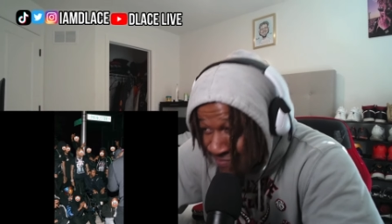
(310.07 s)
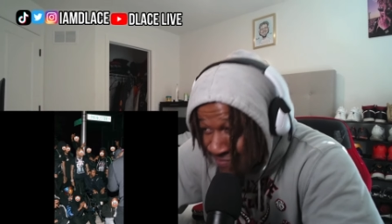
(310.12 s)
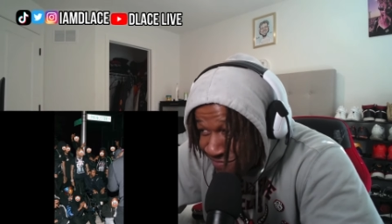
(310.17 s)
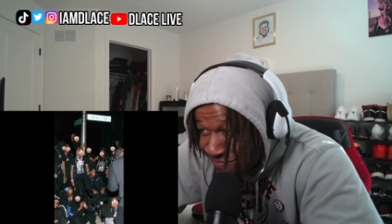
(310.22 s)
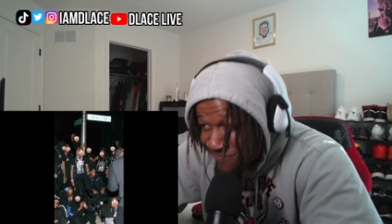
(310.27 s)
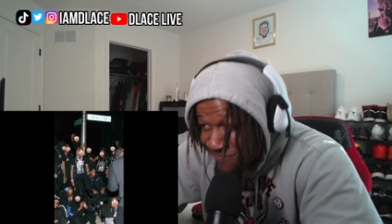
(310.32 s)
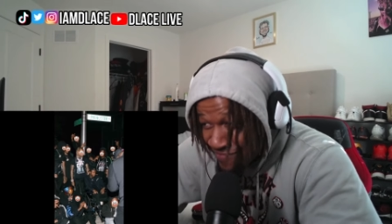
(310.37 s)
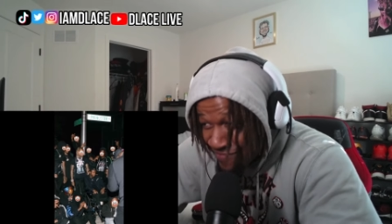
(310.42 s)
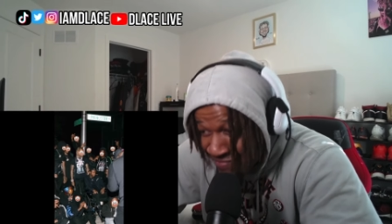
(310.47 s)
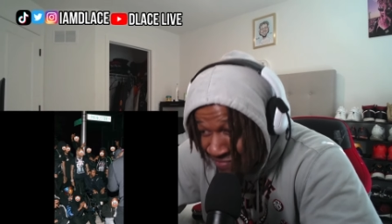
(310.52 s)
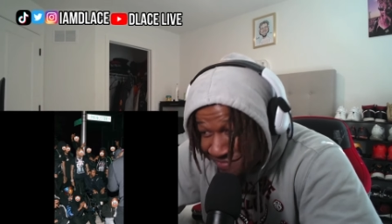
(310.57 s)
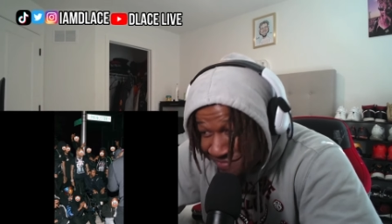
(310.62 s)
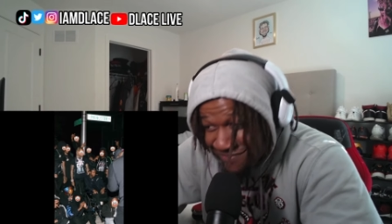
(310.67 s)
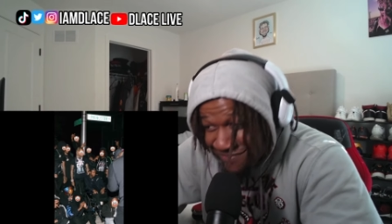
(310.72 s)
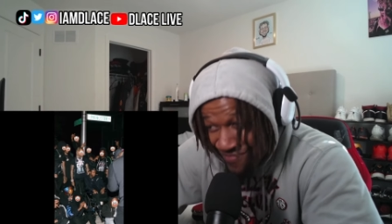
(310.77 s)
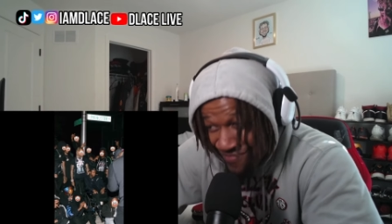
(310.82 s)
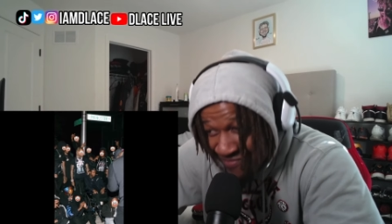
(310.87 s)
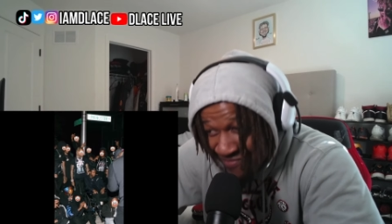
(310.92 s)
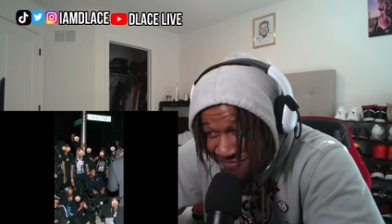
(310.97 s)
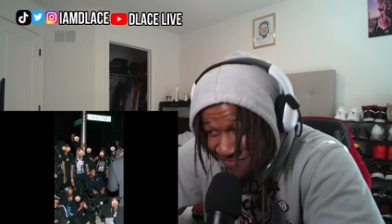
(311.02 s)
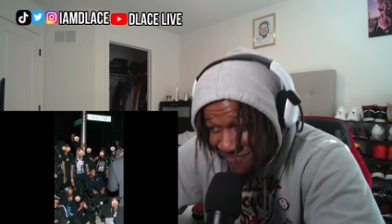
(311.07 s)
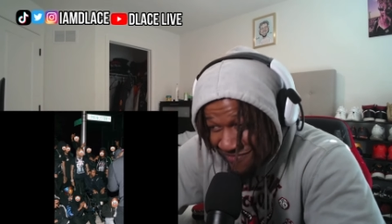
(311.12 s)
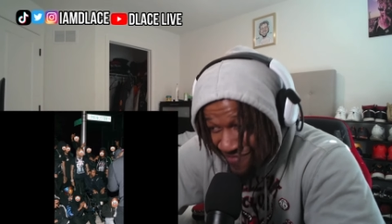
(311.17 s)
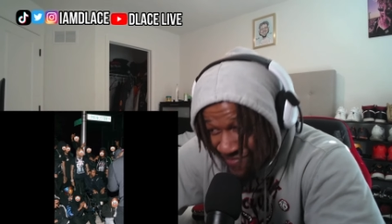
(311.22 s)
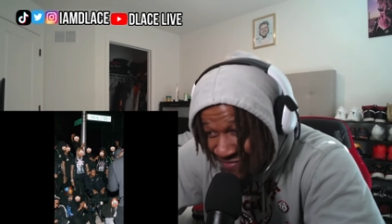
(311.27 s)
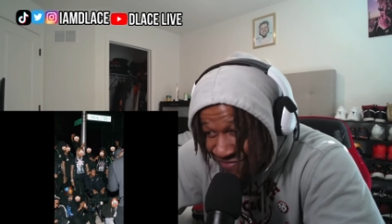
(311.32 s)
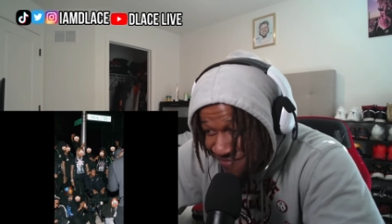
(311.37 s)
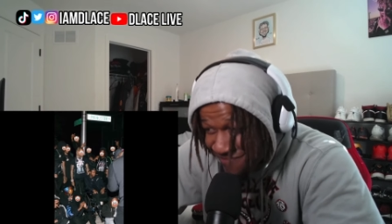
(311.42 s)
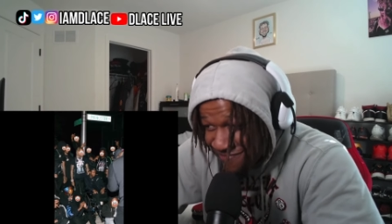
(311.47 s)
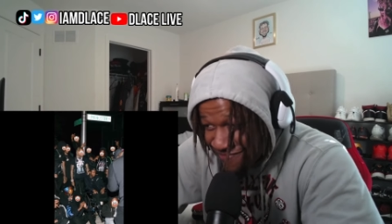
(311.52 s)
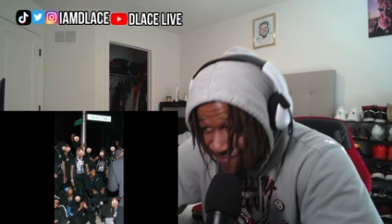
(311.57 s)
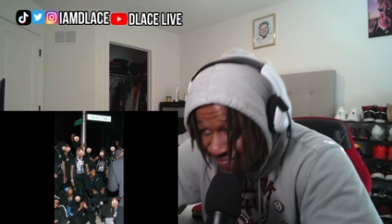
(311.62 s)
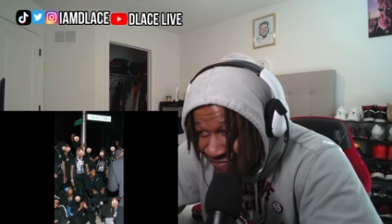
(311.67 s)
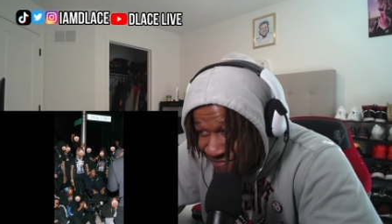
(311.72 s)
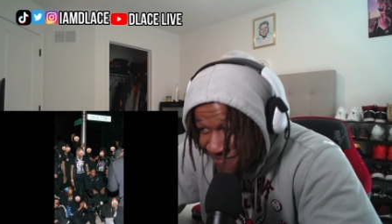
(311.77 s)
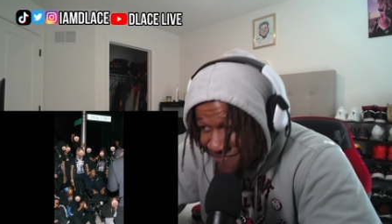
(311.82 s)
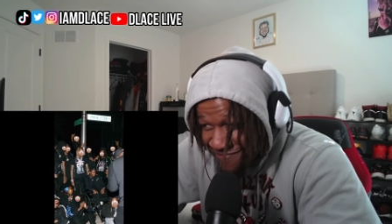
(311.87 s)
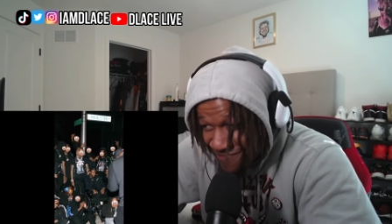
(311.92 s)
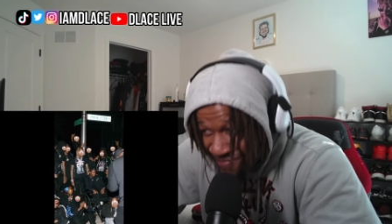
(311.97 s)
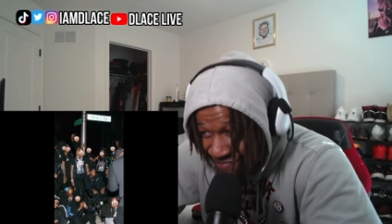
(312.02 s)
I could dig all in that pack,
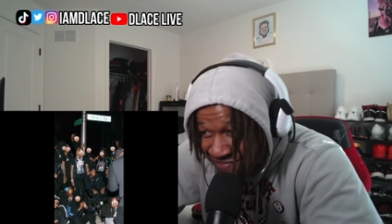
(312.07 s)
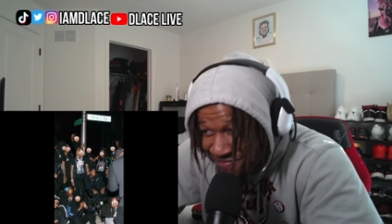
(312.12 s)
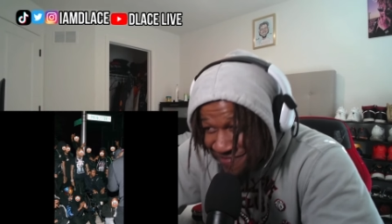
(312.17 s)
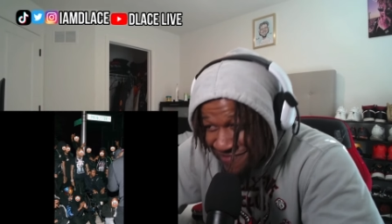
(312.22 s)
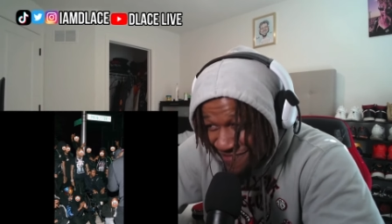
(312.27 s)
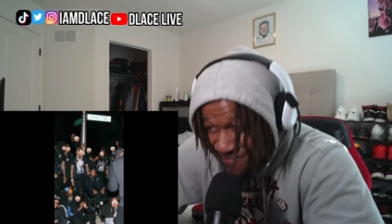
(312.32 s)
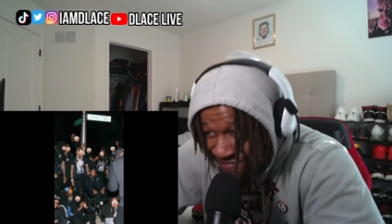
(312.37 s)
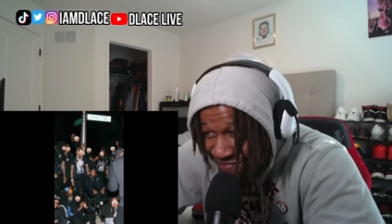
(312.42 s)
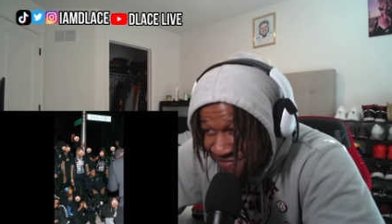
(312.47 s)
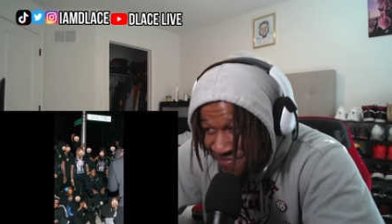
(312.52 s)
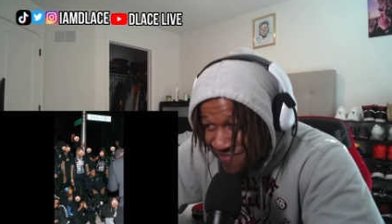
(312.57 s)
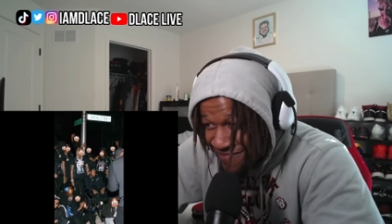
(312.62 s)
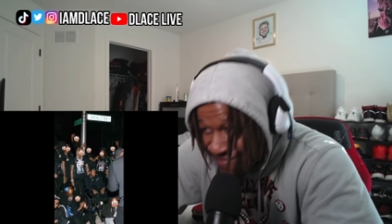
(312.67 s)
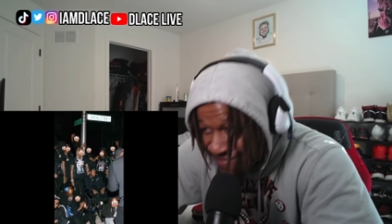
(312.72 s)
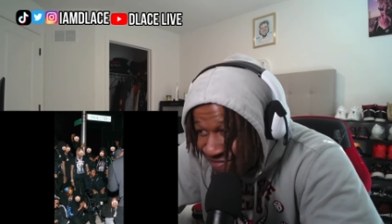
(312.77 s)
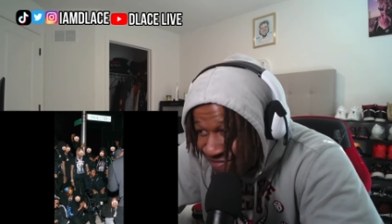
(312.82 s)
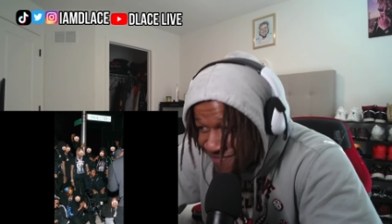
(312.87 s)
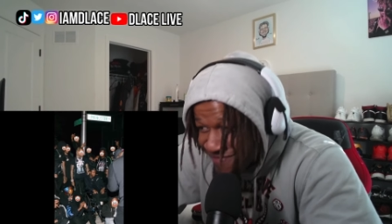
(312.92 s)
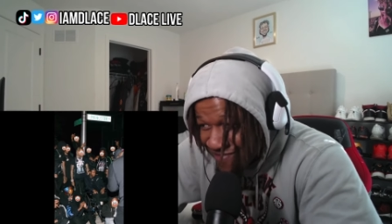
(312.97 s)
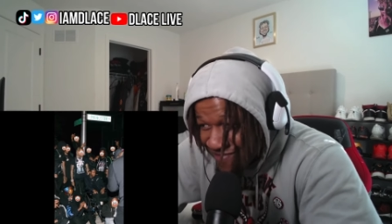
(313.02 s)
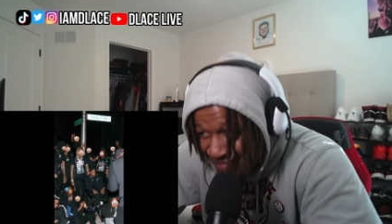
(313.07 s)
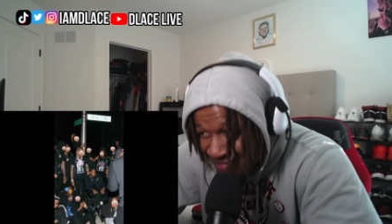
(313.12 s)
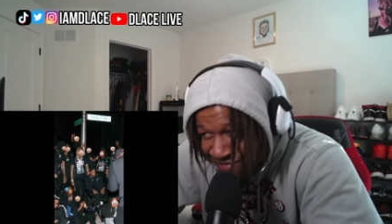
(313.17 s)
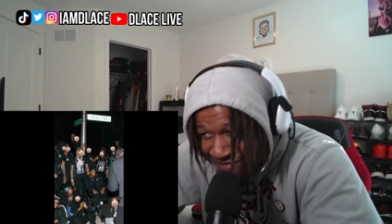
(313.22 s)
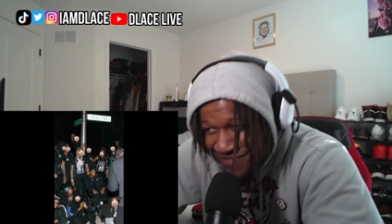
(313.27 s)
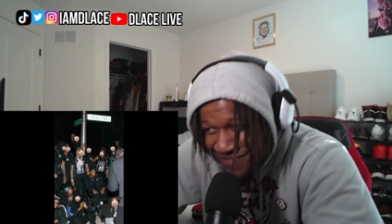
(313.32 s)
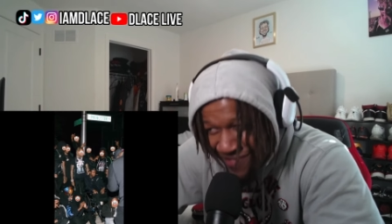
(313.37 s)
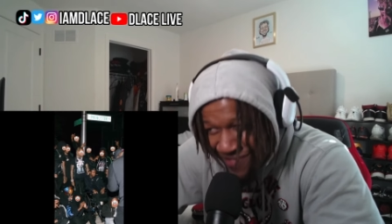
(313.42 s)
these niggas 2020 gangsters.